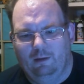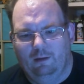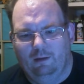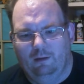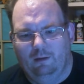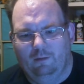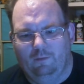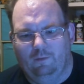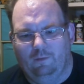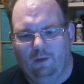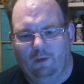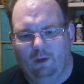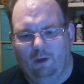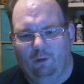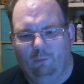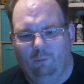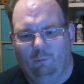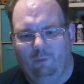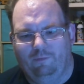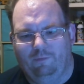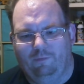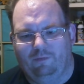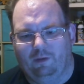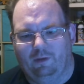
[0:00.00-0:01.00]
So
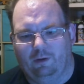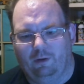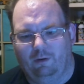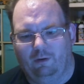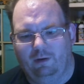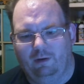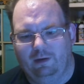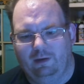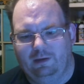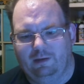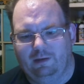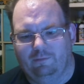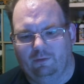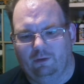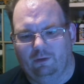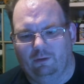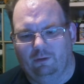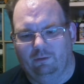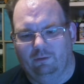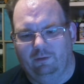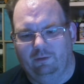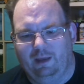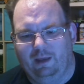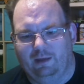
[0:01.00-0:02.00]
with the current
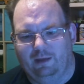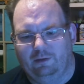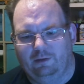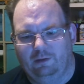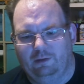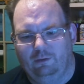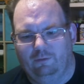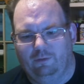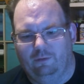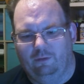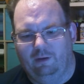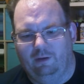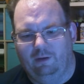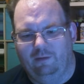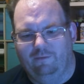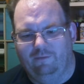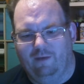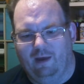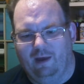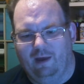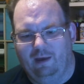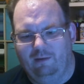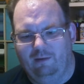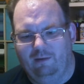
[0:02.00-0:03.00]
difficulty at
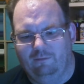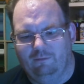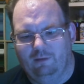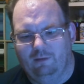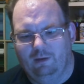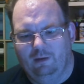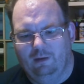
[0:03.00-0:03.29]
235,